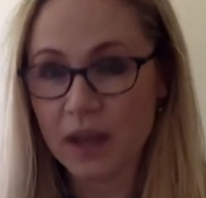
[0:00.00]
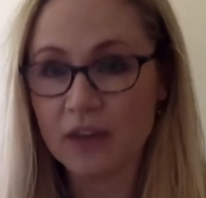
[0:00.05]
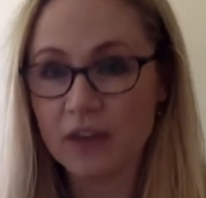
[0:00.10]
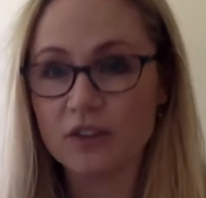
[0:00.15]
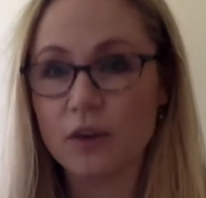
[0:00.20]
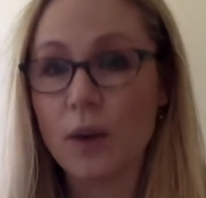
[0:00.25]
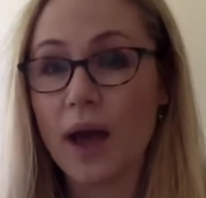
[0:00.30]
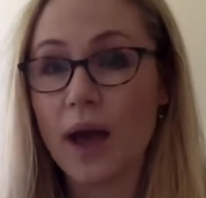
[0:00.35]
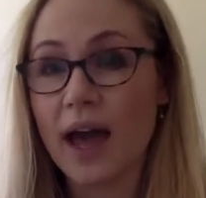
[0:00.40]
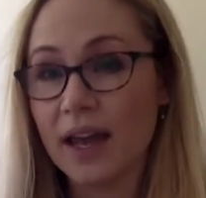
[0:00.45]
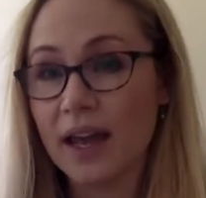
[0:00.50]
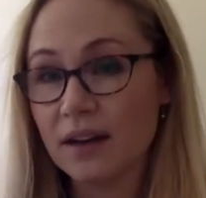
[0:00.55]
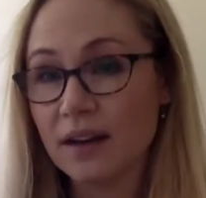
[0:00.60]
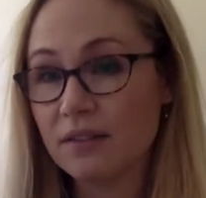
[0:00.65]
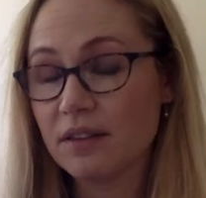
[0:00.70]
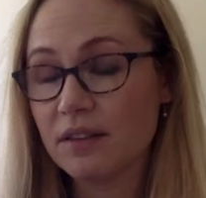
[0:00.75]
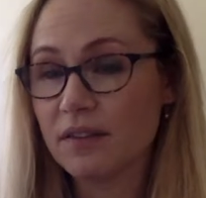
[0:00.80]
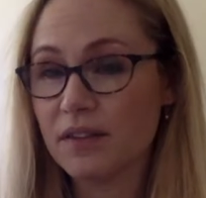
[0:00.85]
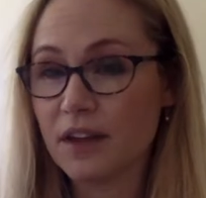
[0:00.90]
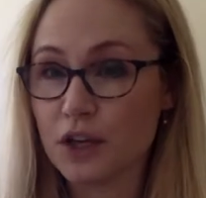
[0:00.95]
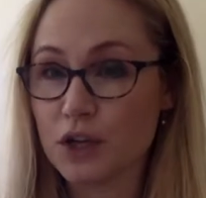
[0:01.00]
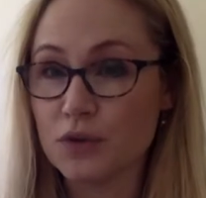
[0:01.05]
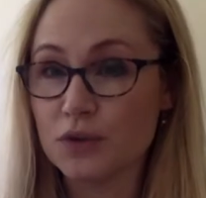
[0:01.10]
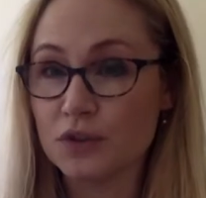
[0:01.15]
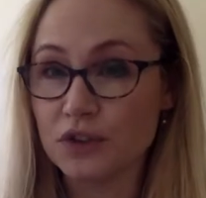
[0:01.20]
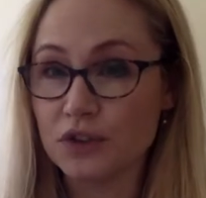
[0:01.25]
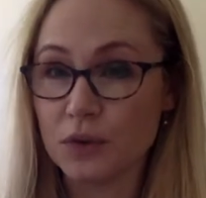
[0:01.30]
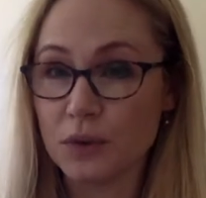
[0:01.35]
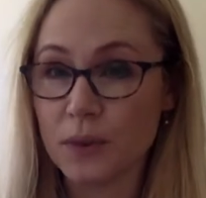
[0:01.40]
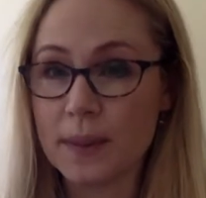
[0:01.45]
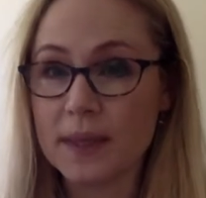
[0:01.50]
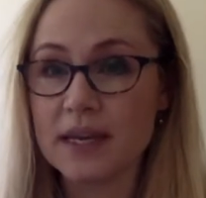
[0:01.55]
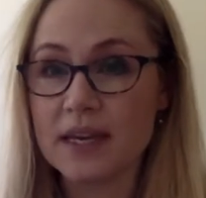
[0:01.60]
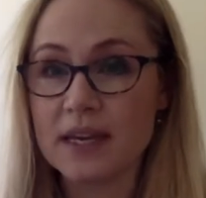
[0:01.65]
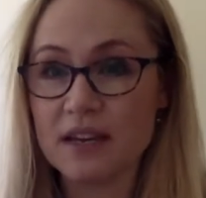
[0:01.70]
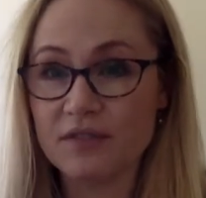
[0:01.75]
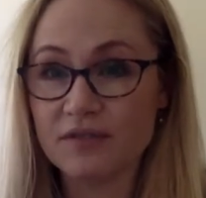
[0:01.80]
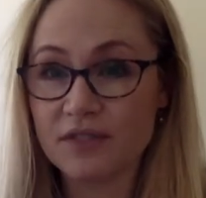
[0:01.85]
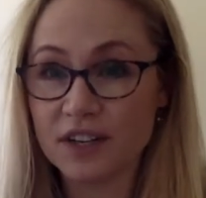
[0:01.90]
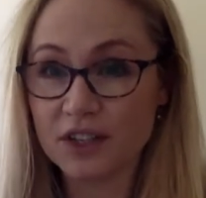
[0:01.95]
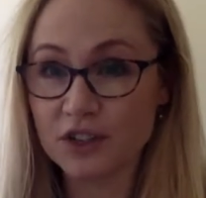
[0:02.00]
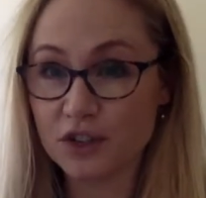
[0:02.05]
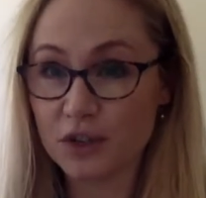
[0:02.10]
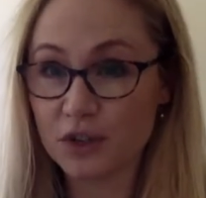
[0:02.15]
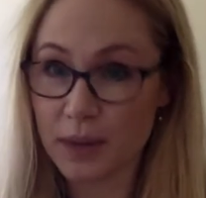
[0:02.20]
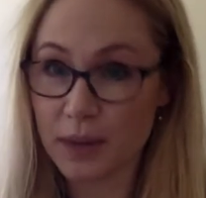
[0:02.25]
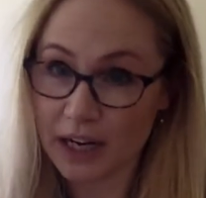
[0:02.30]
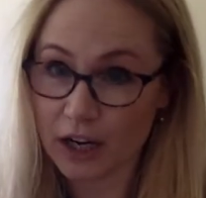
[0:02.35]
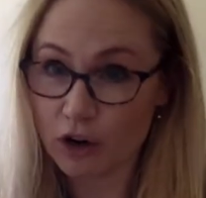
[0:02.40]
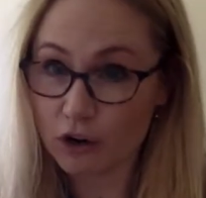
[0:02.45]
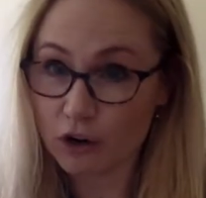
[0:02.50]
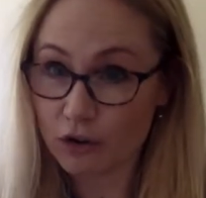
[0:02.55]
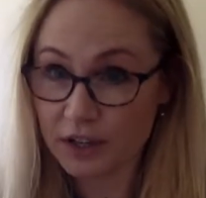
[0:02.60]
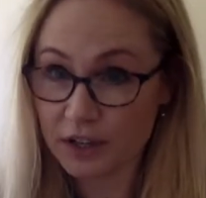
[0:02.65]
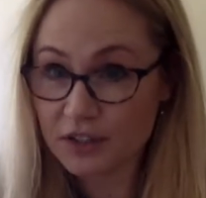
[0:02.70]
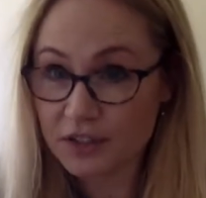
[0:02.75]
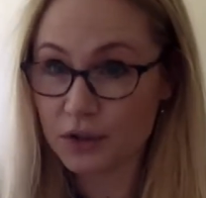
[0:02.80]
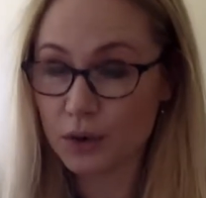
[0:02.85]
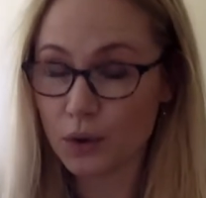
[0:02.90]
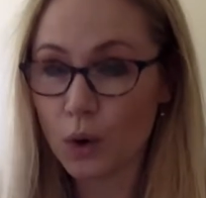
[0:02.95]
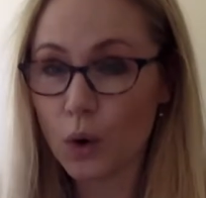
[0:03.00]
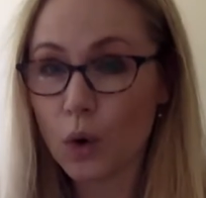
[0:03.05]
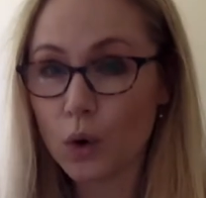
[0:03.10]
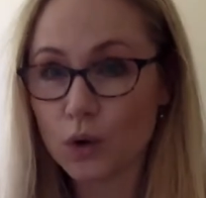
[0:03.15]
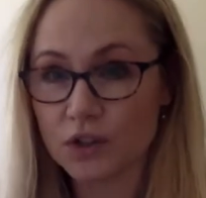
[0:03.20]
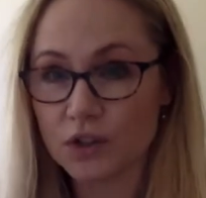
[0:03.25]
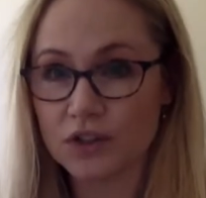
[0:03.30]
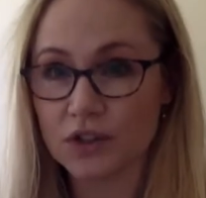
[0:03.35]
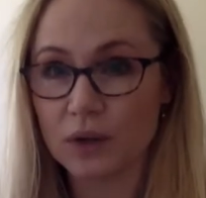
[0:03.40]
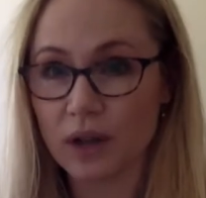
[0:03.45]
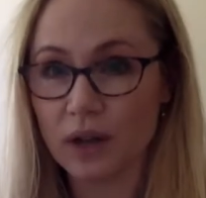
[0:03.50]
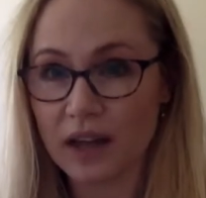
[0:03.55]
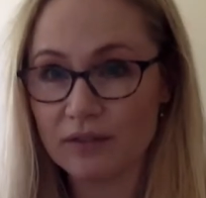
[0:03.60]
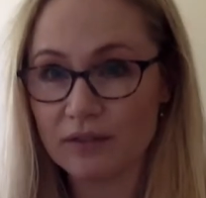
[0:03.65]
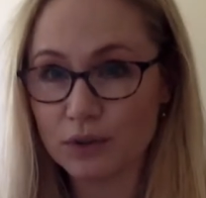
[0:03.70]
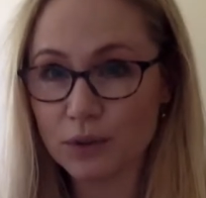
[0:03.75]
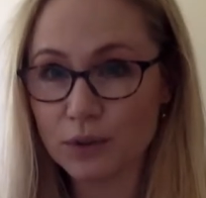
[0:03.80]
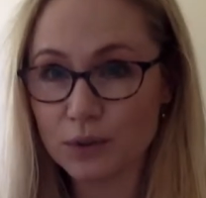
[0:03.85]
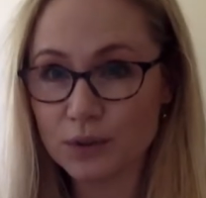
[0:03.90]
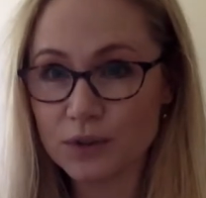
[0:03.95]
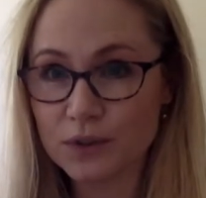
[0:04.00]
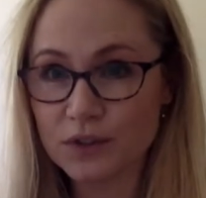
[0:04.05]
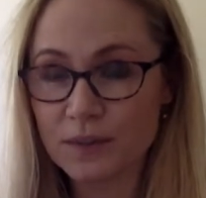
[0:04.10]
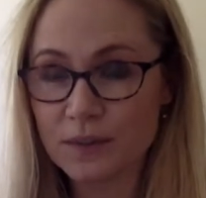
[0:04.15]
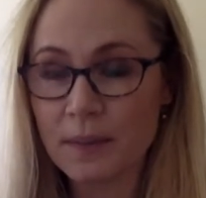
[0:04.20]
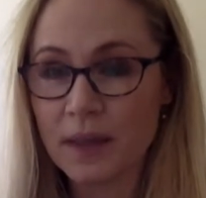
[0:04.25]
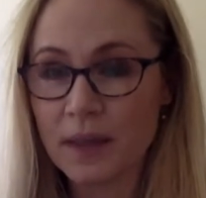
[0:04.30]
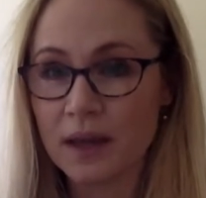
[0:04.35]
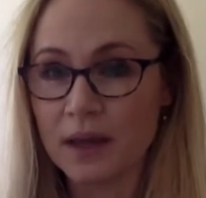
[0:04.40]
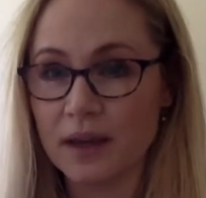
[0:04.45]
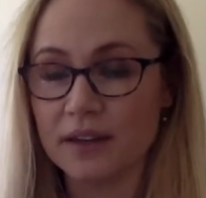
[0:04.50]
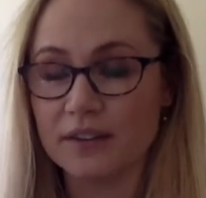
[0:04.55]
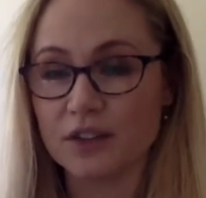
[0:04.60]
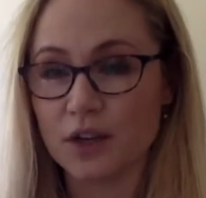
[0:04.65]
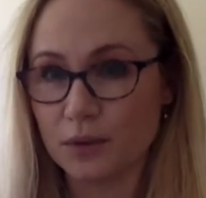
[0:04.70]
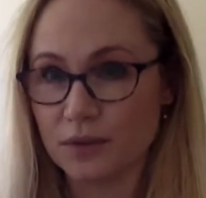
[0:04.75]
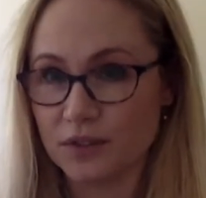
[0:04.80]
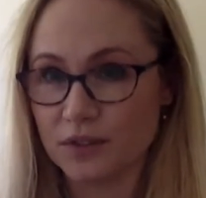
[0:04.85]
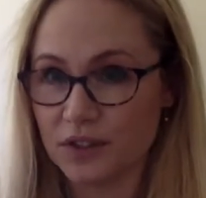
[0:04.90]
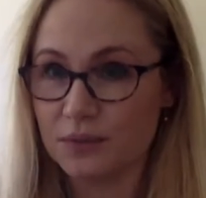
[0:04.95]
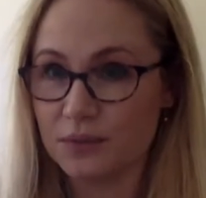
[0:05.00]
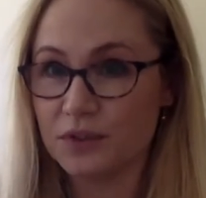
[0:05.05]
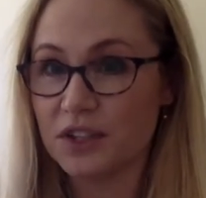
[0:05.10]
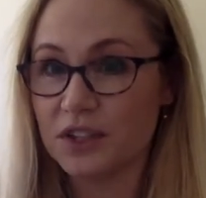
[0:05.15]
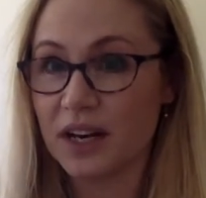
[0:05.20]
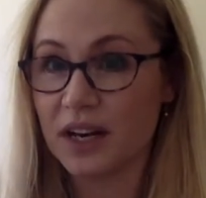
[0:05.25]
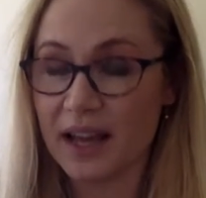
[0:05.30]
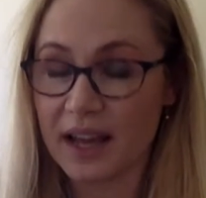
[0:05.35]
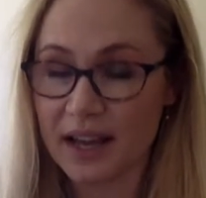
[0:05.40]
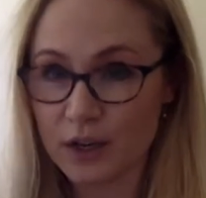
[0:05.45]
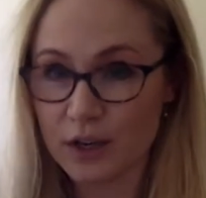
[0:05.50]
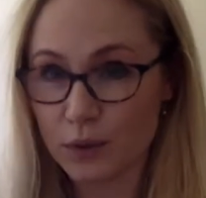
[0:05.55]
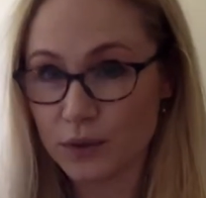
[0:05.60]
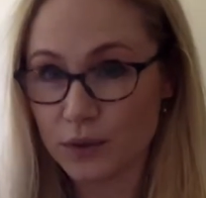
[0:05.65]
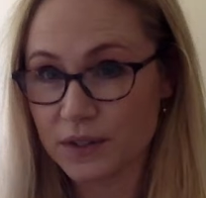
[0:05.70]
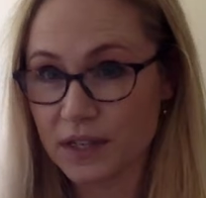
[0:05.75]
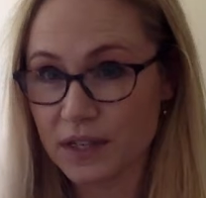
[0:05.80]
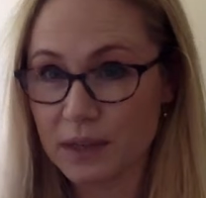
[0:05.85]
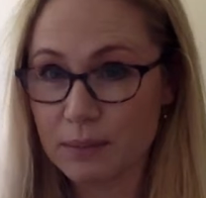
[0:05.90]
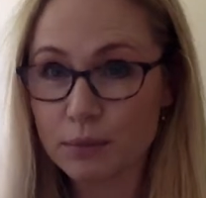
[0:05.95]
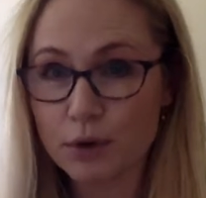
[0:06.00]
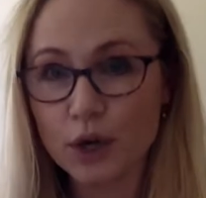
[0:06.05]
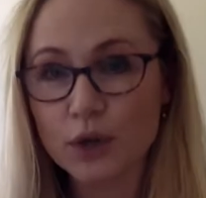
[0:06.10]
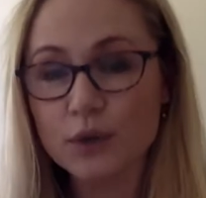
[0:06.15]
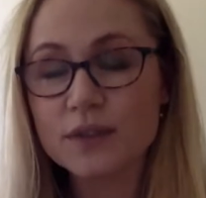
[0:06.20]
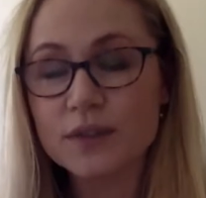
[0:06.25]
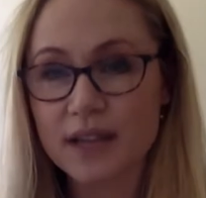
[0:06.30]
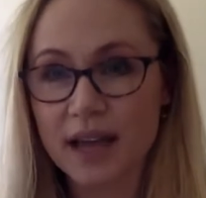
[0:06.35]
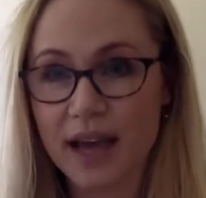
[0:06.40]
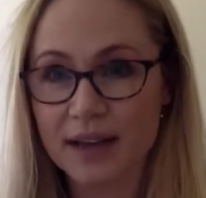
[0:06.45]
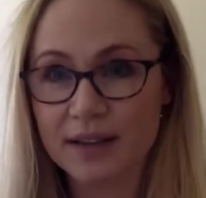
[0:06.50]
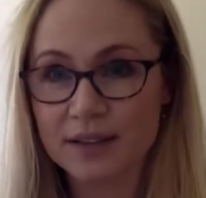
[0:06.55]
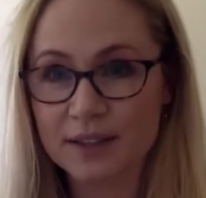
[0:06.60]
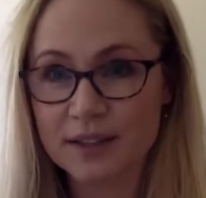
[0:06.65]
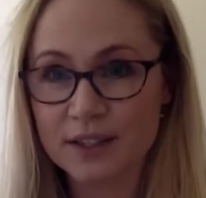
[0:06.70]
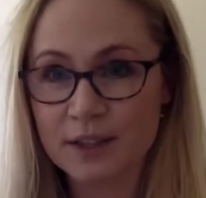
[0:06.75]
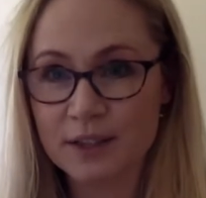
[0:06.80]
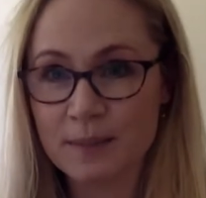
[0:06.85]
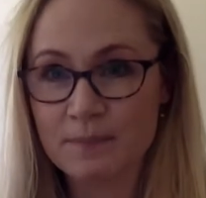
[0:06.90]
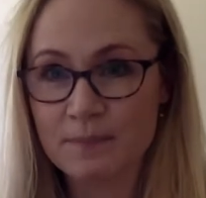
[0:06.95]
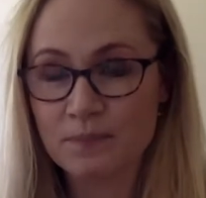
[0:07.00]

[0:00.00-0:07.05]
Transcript: So anything that you do in the evening to increase your cortisol levels is going to delay your sleep process.